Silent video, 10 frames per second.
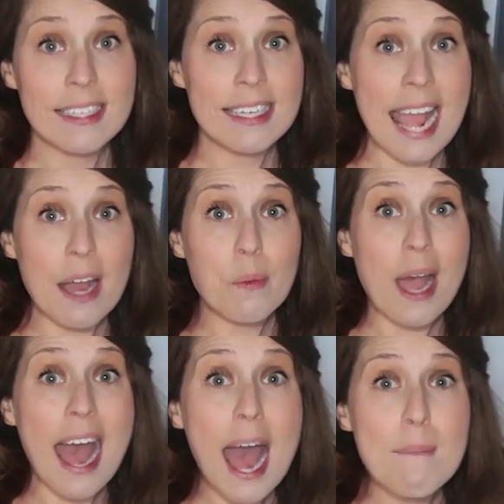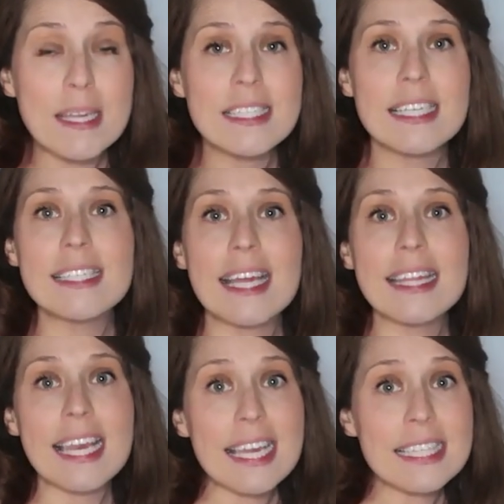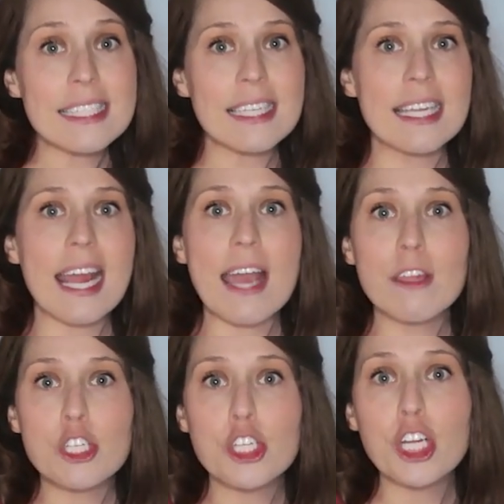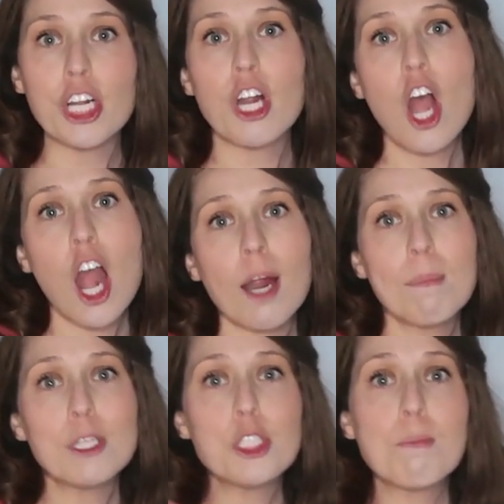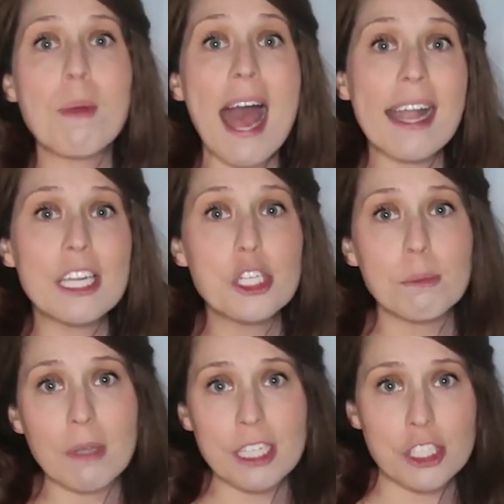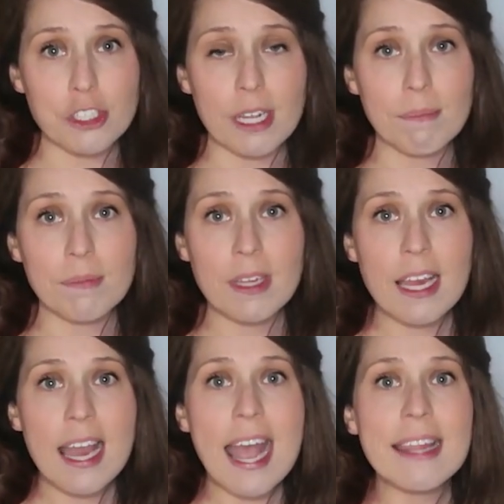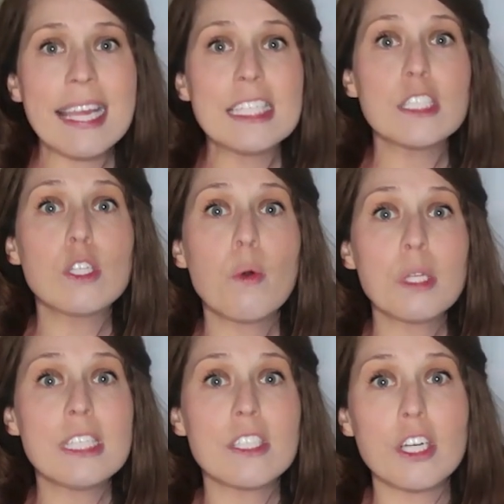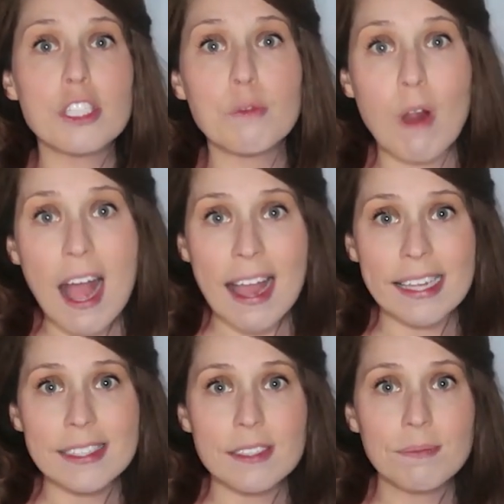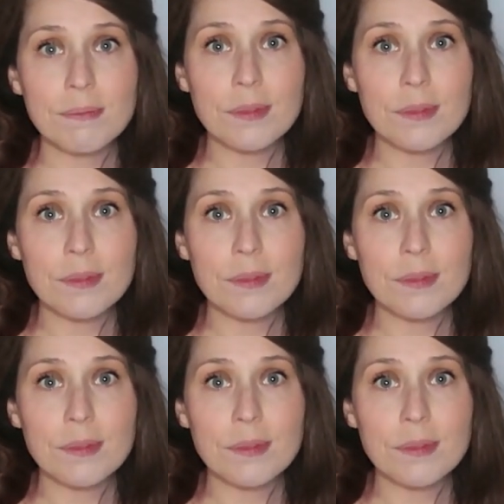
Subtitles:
Now what happens is that the insulin and the sugar are pushed back into your bloodstream and they slowly start to rise.